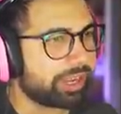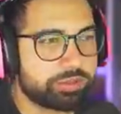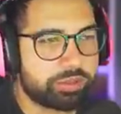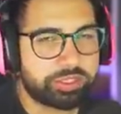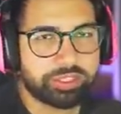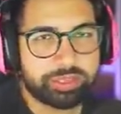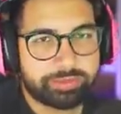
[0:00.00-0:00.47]

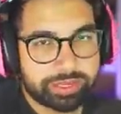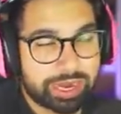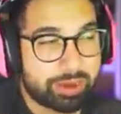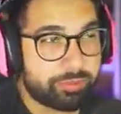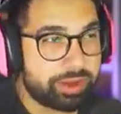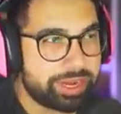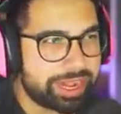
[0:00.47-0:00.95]
So there's something
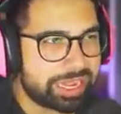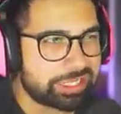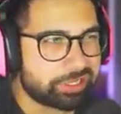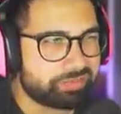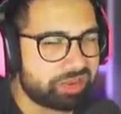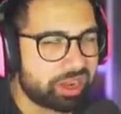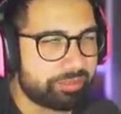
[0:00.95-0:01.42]
I really can't
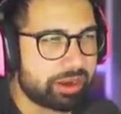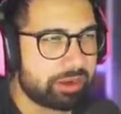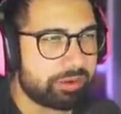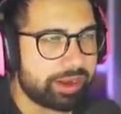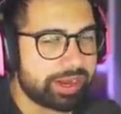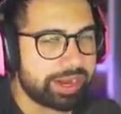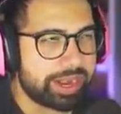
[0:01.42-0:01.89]
speak
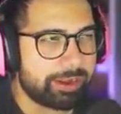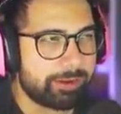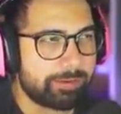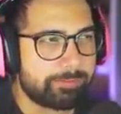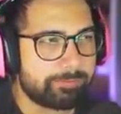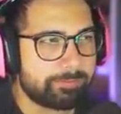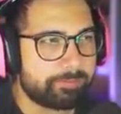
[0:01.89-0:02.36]
about right
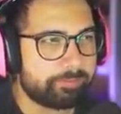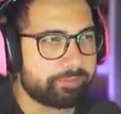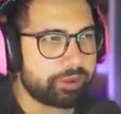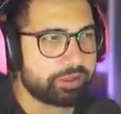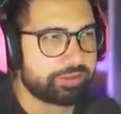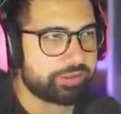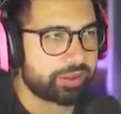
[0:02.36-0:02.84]
now.
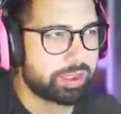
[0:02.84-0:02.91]
But